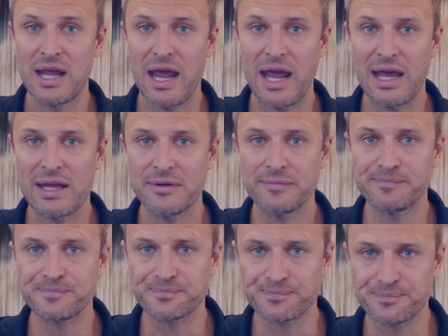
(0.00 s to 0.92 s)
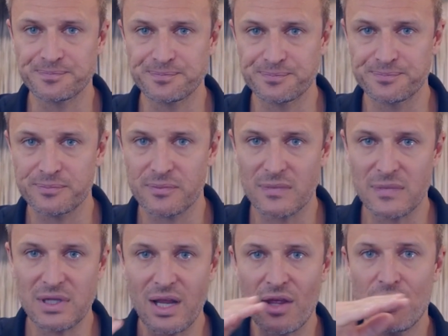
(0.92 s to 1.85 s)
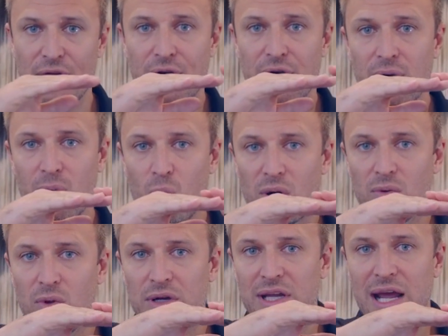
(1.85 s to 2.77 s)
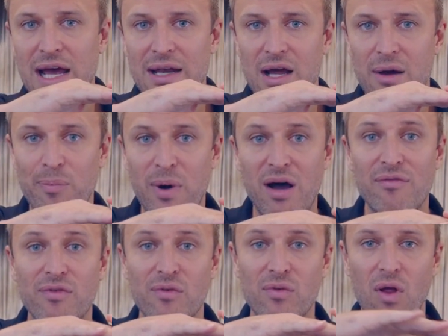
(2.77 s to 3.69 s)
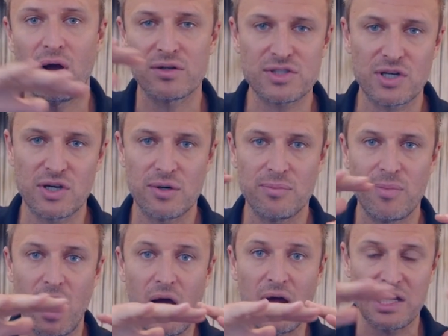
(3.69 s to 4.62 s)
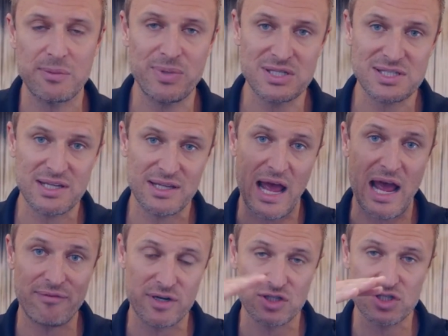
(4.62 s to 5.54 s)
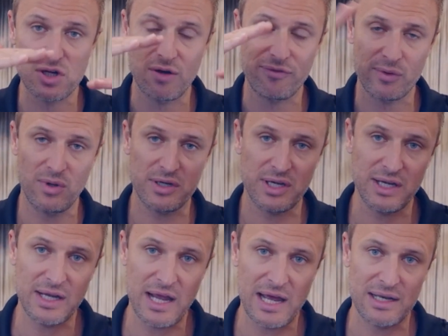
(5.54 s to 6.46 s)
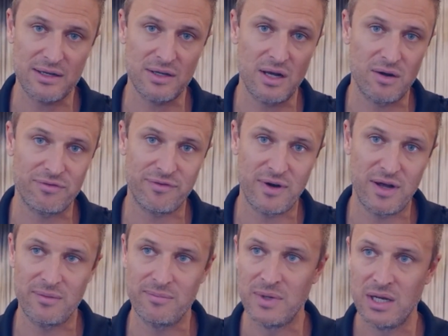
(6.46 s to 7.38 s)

And we're looking at above long-term occupancy average. So if we're looking at, from